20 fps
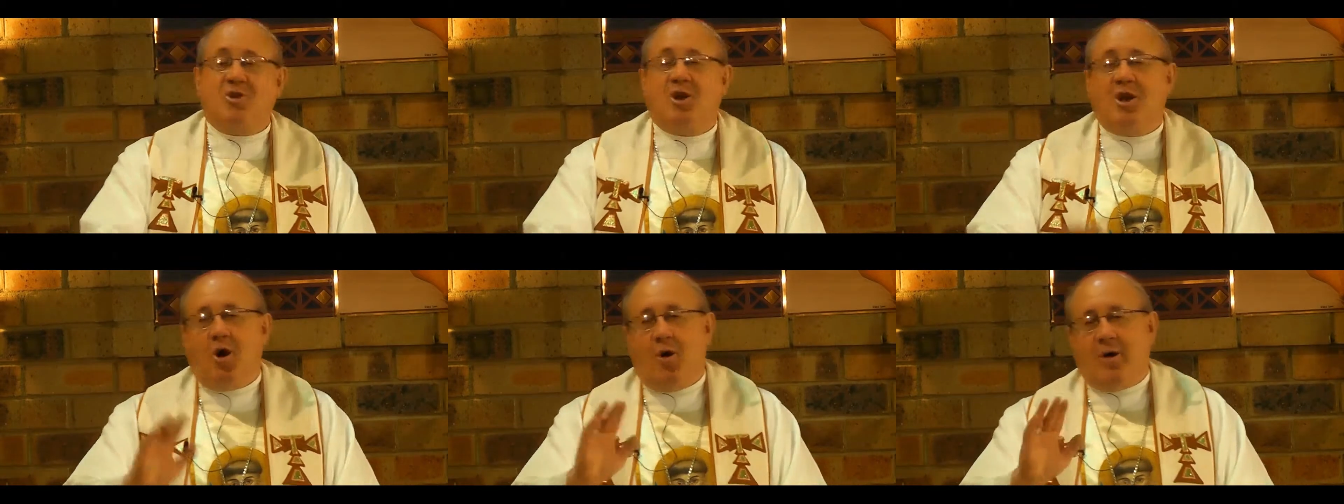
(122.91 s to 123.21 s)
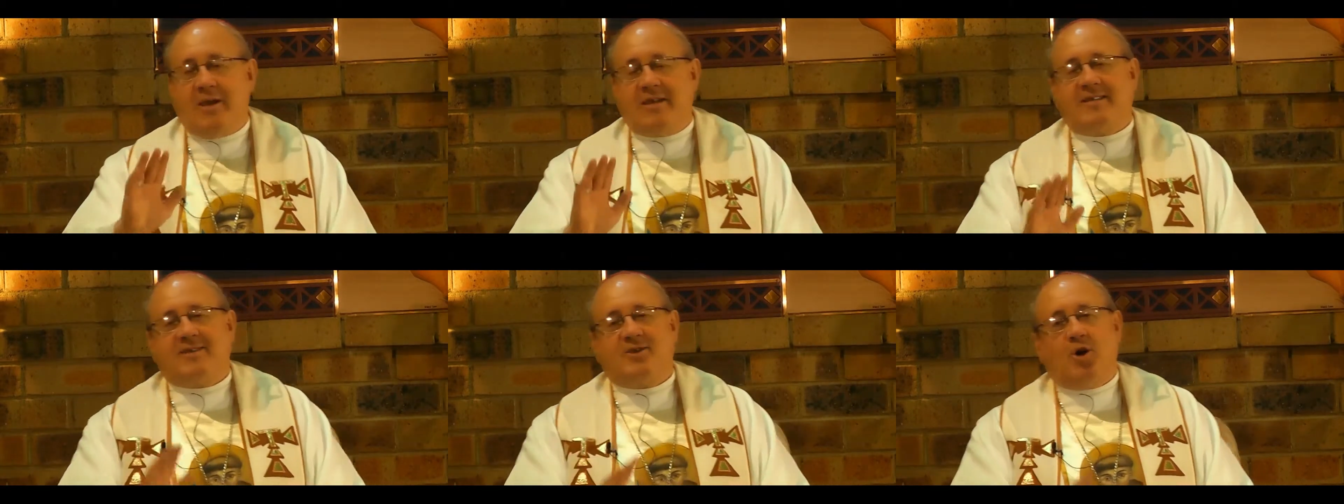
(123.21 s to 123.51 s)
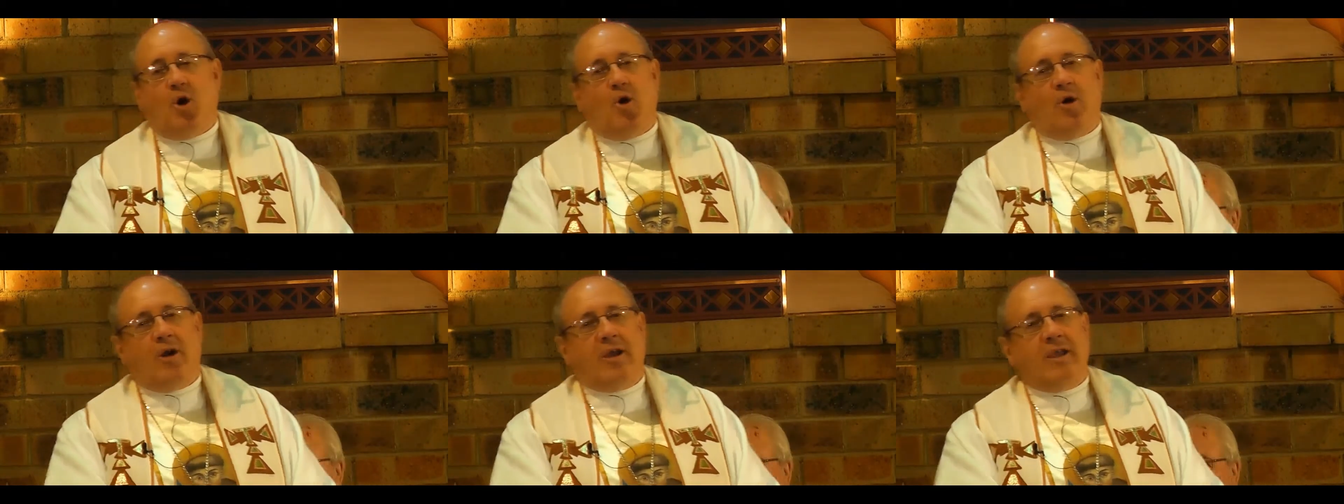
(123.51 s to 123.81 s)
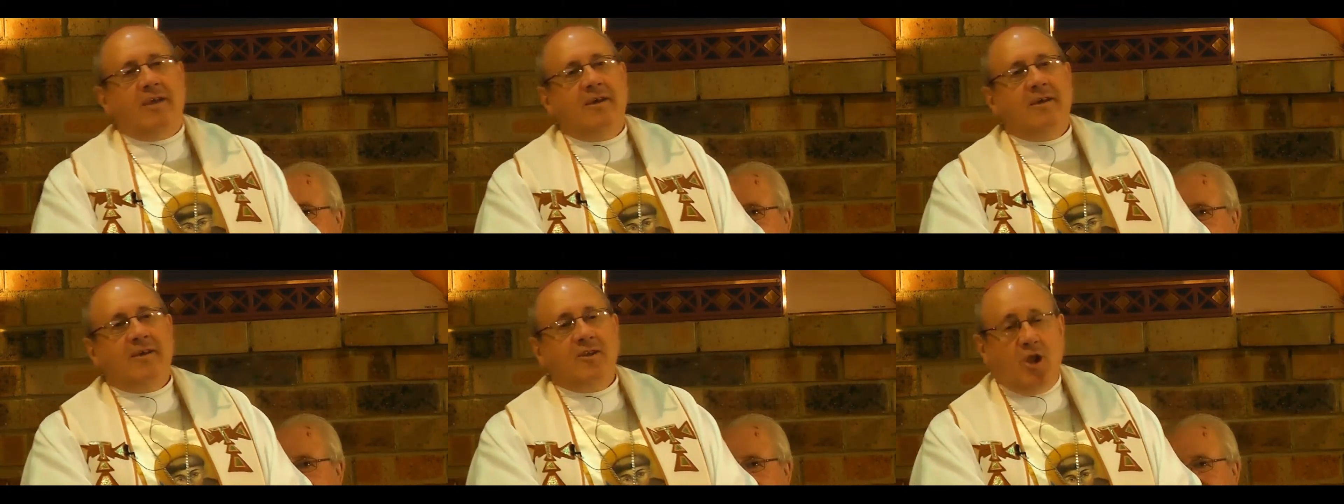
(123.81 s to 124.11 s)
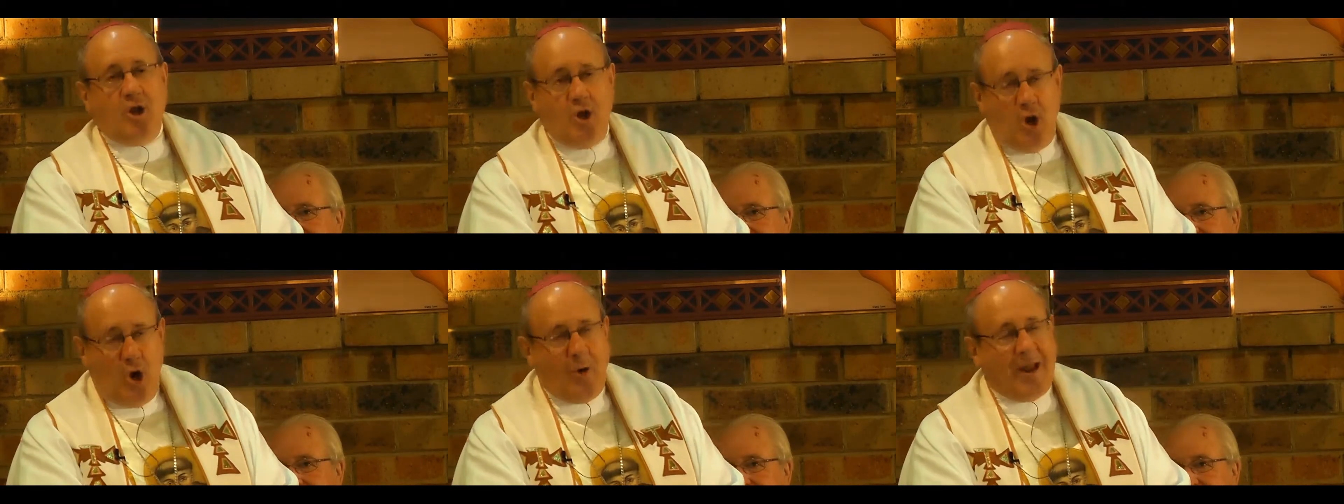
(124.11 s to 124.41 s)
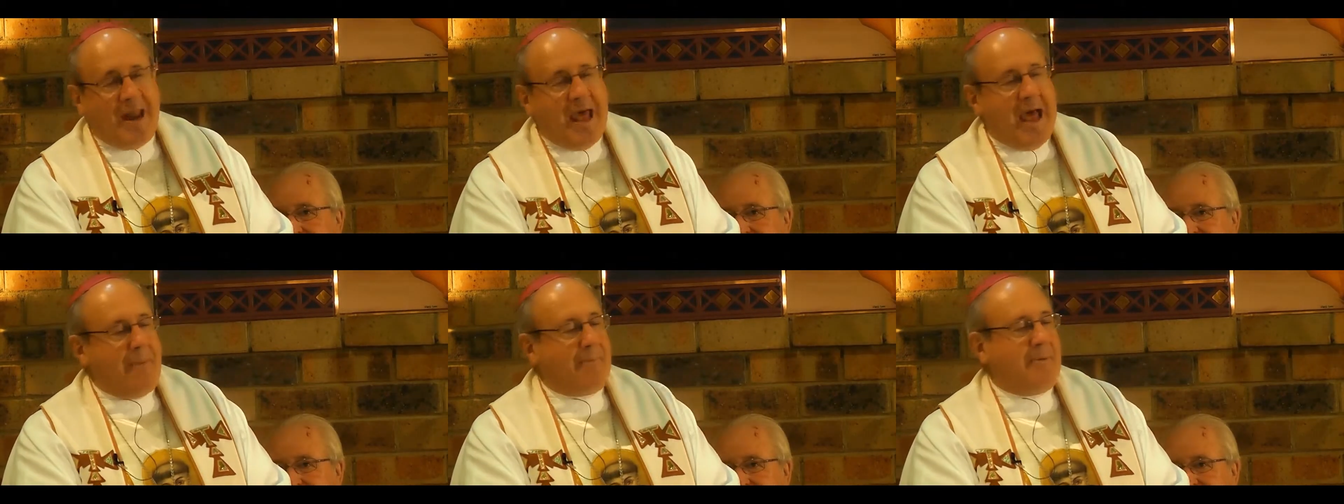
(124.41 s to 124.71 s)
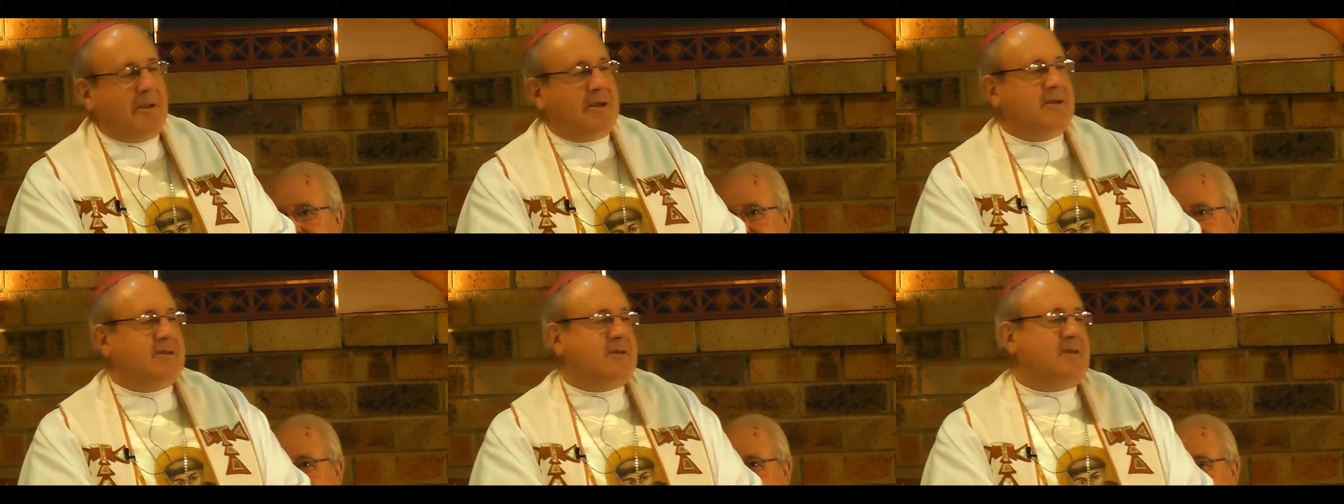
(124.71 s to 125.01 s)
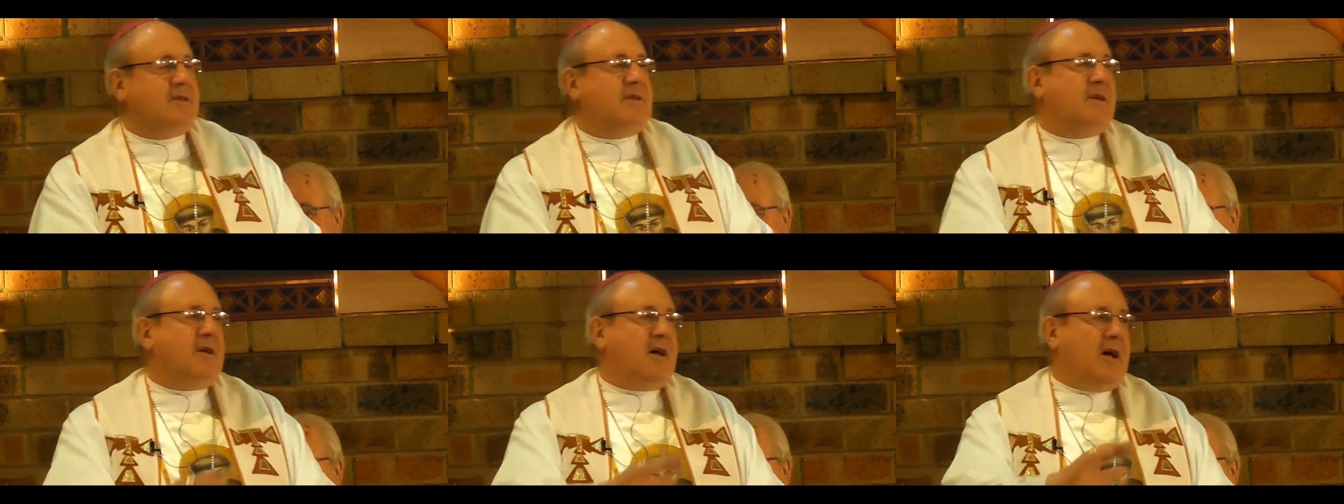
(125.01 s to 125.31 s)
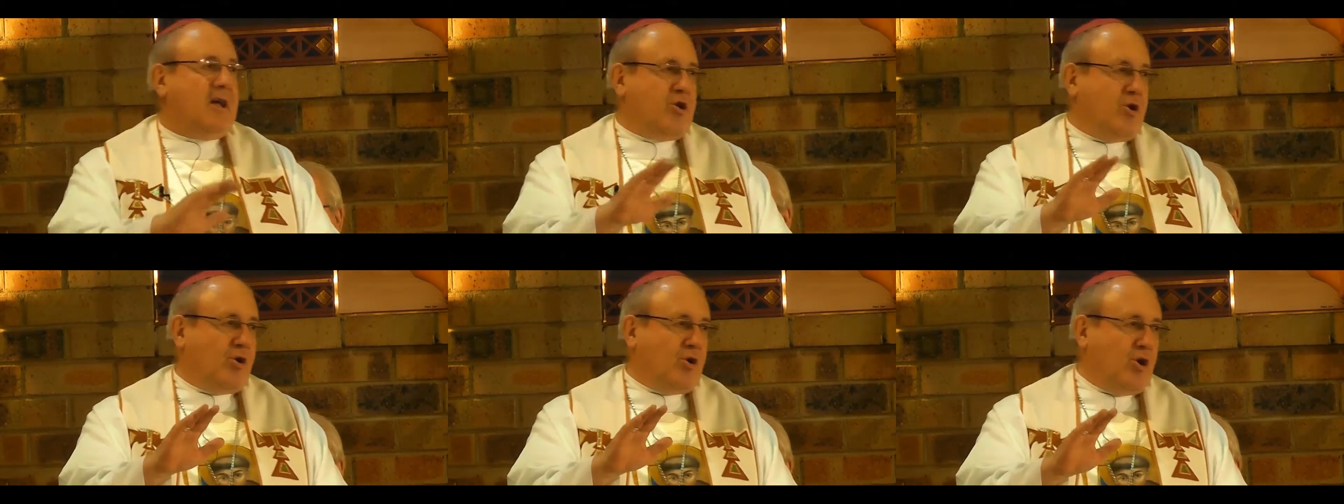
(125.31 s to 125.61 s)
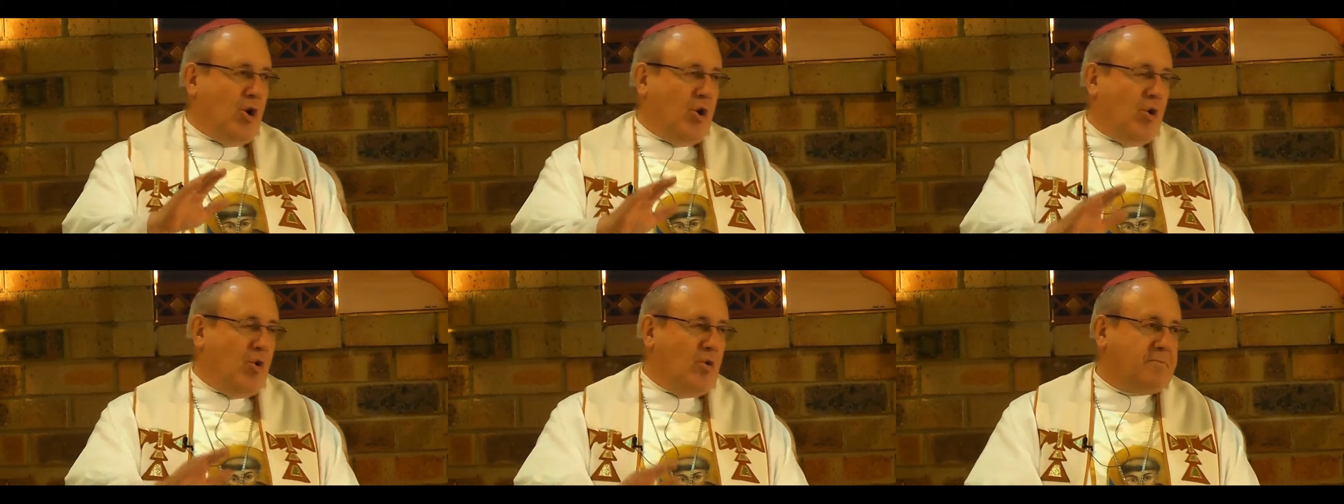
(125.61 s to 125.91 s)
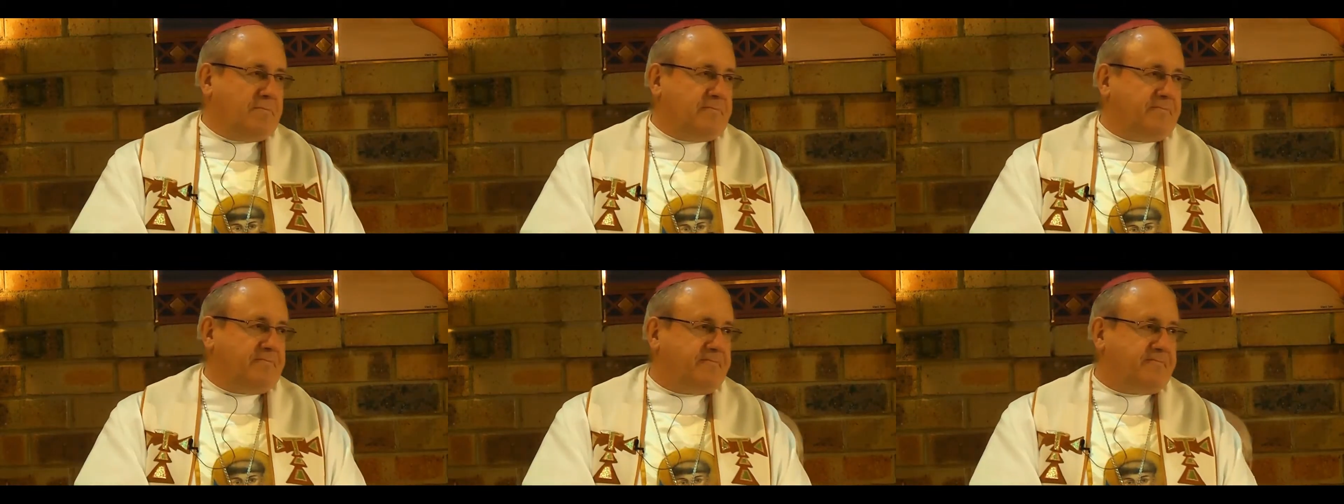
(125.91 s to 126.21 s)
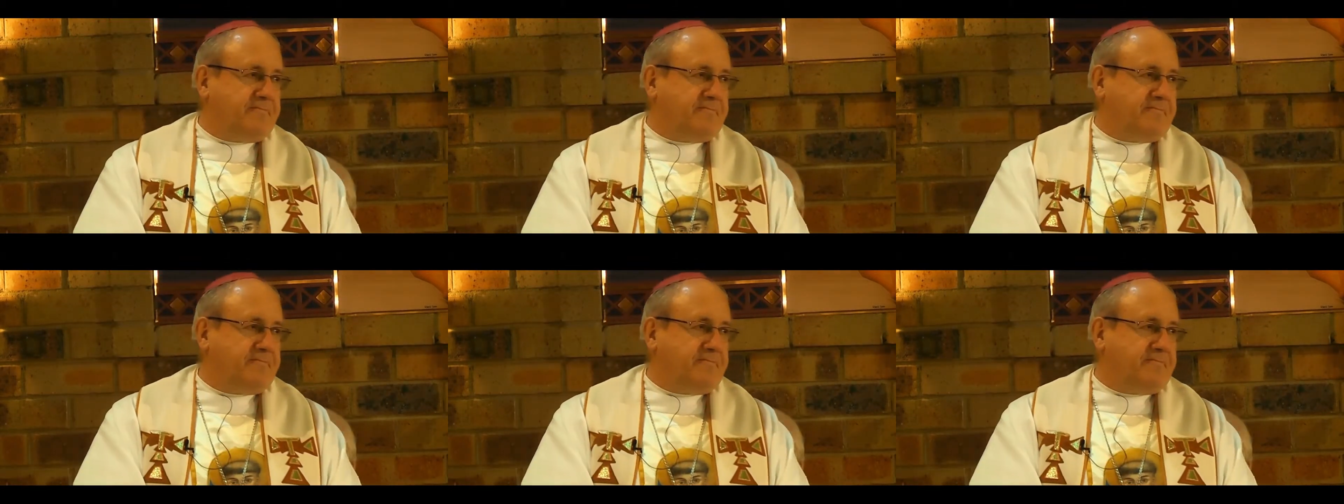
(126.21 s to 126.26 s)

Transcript: you know his story, you know what happened, and you go.